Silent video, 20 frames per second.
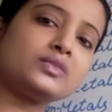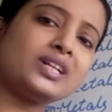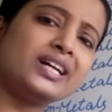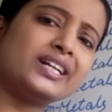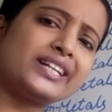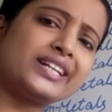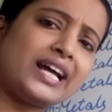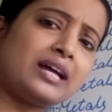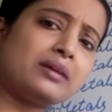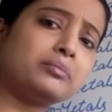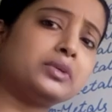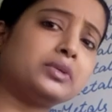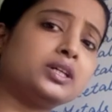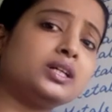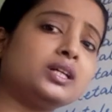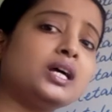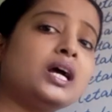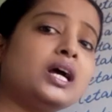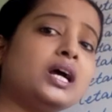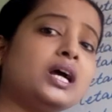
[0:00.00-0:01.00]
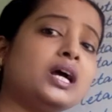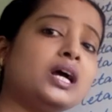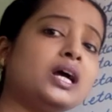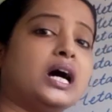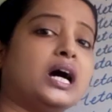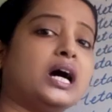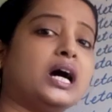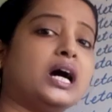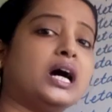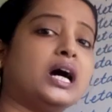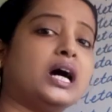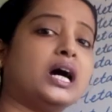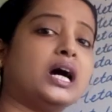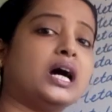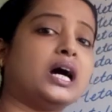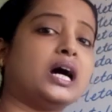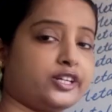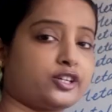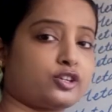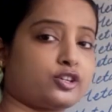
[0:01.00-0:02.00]
diamond are good
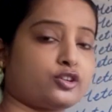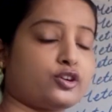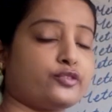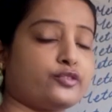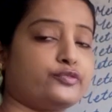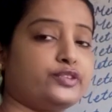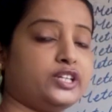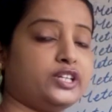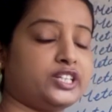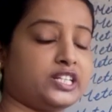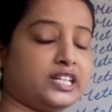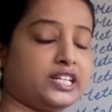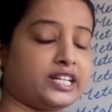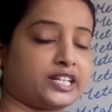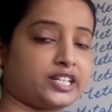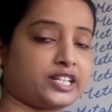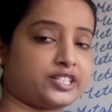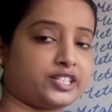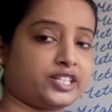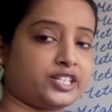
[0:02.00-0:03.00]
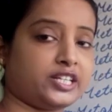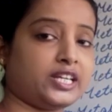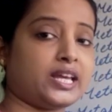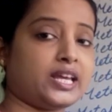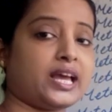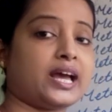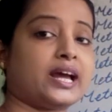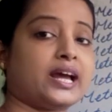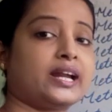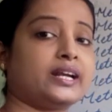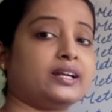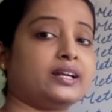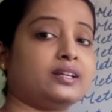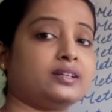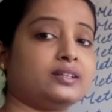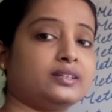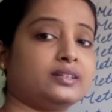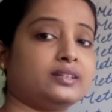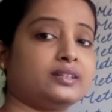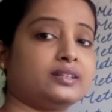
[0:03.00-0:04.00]
conductor of heat and electricity, and
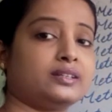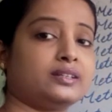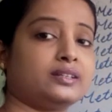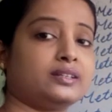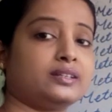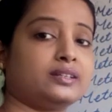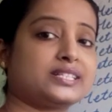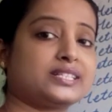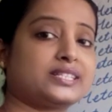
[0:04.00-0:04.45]
that is